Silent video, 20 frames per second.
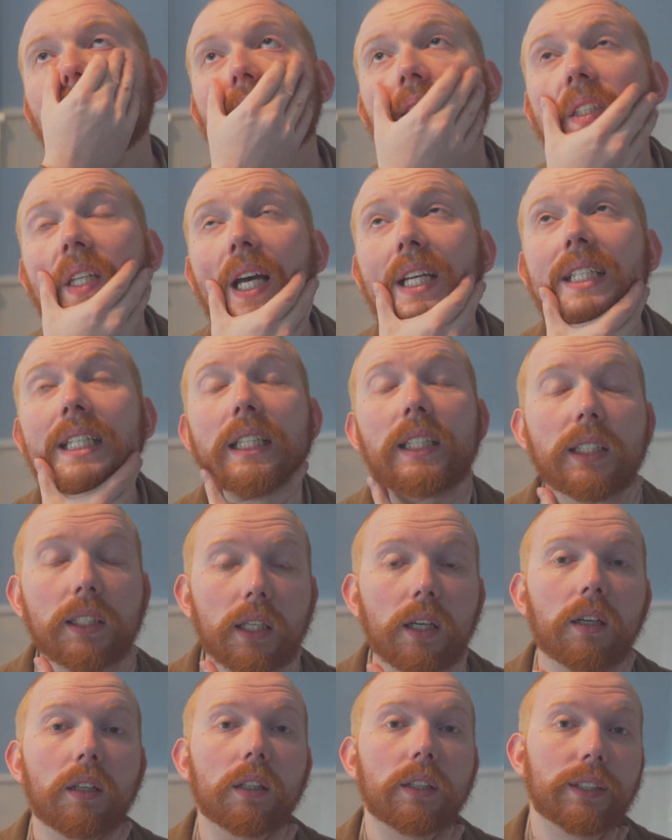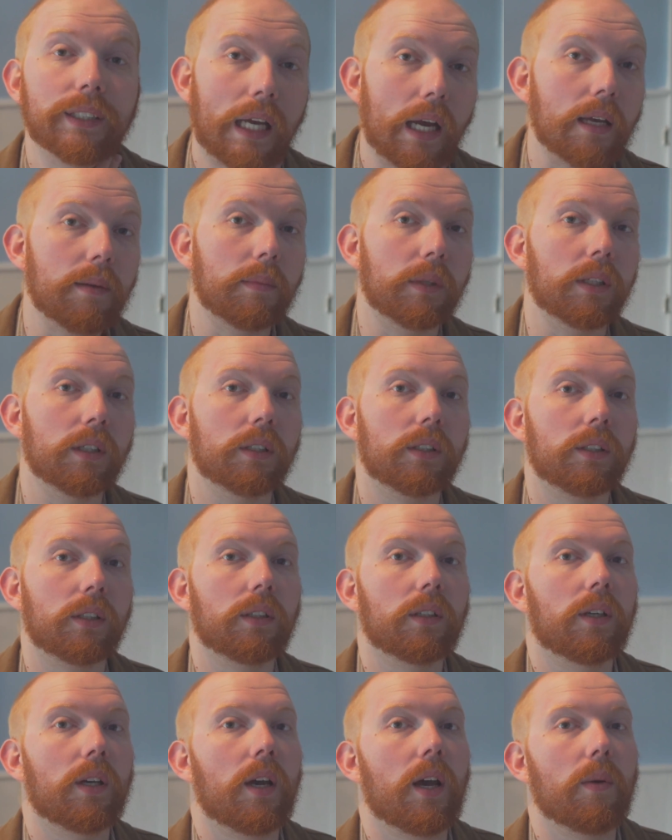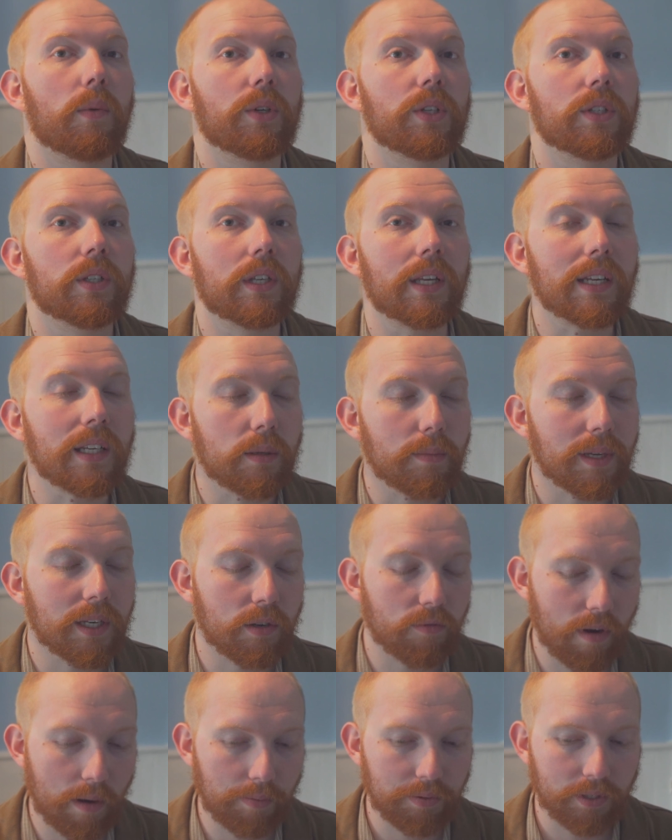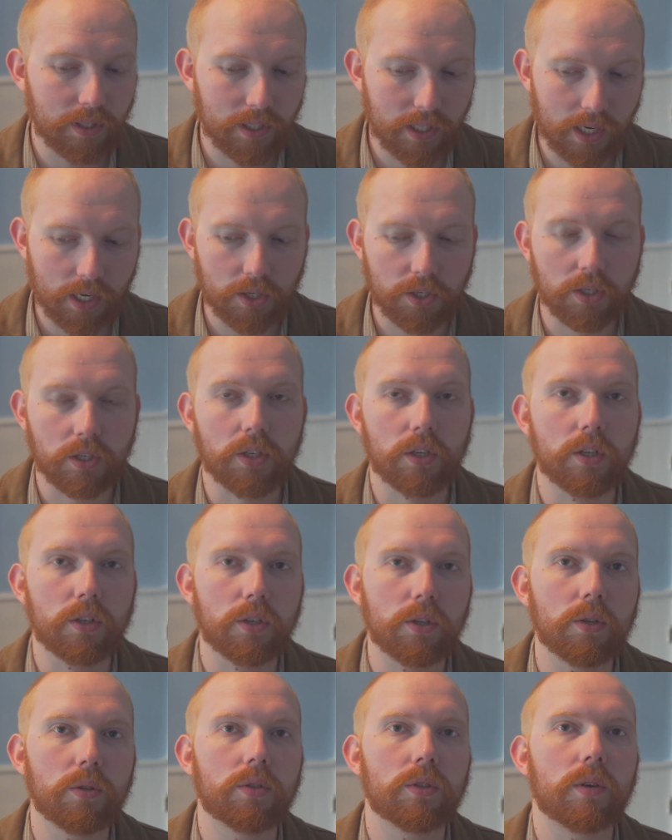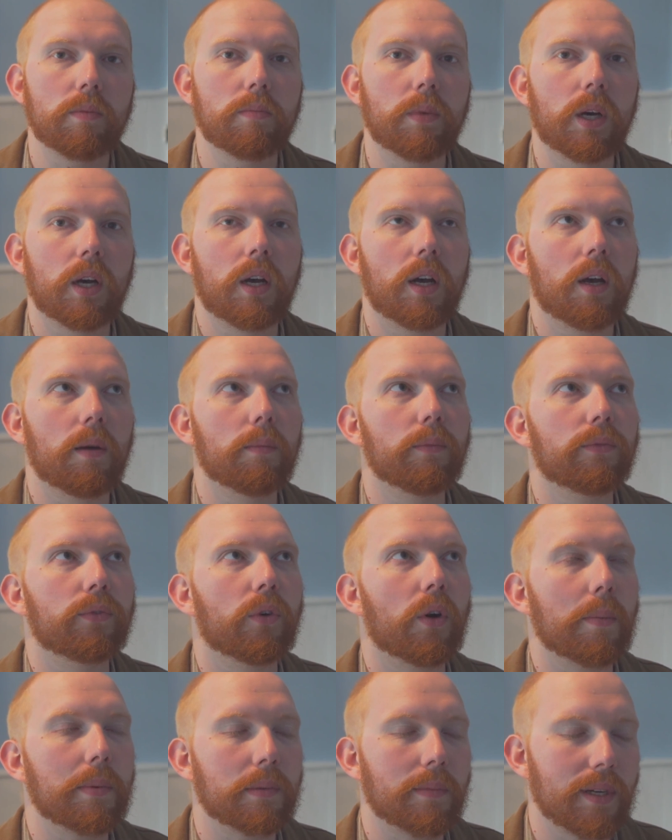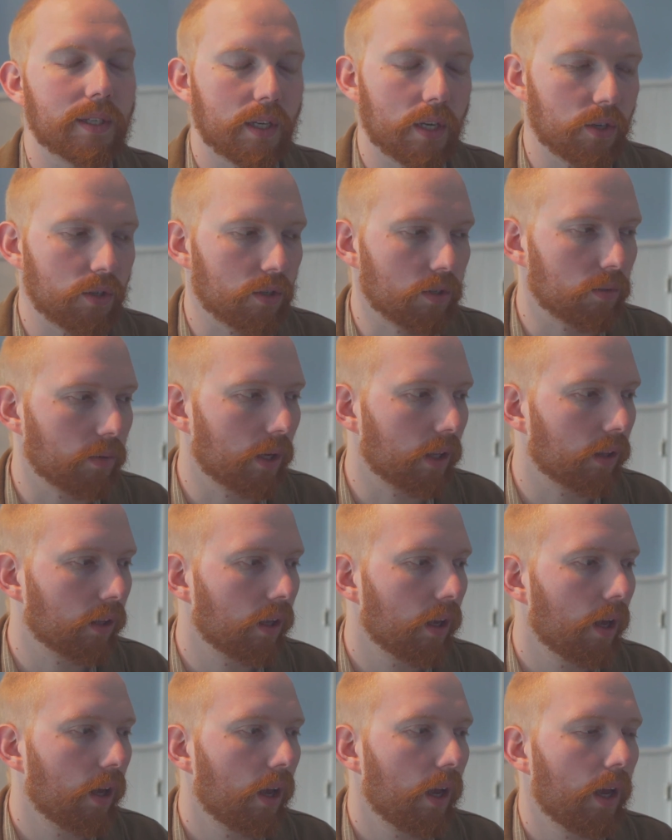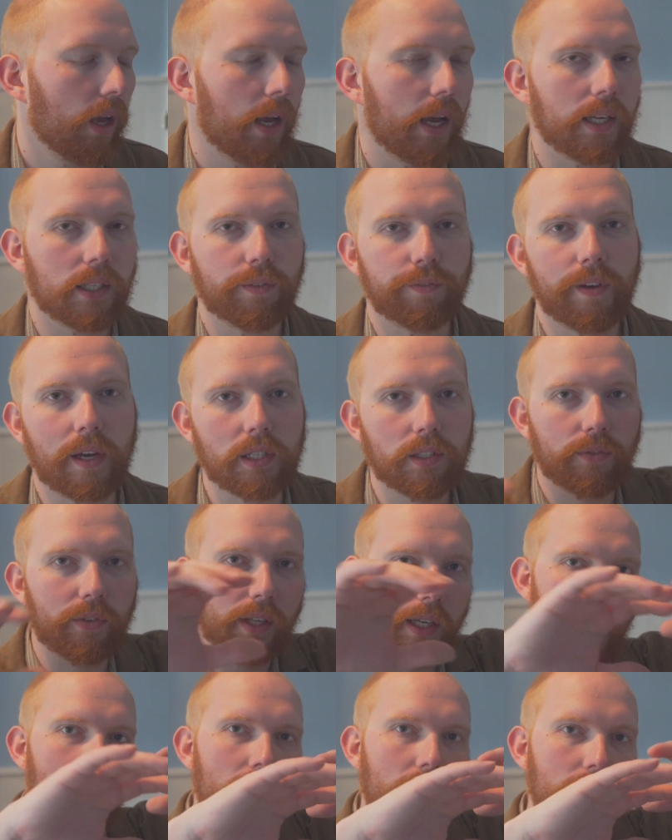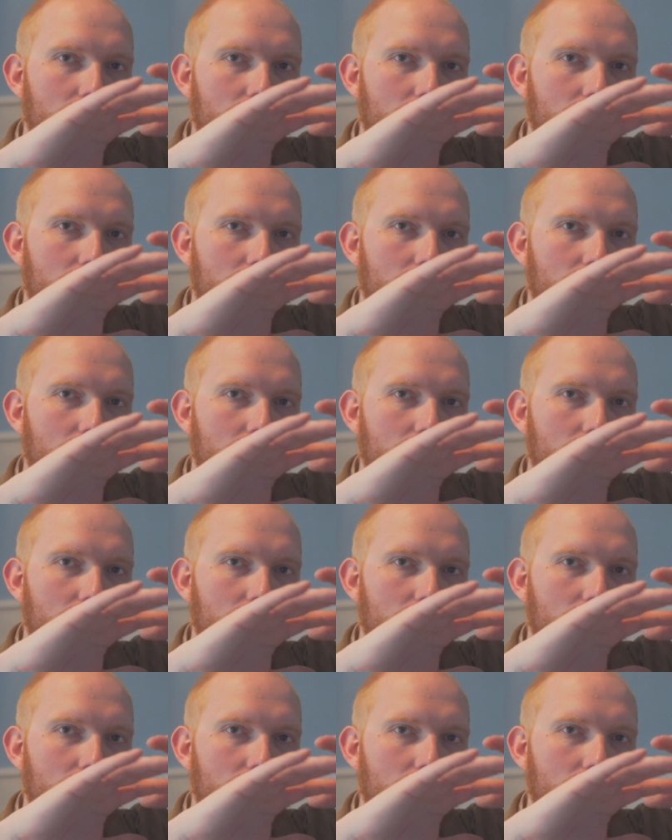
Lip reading: static single assignment which is an intermediate representation you can use for optimizations with. It's effectively a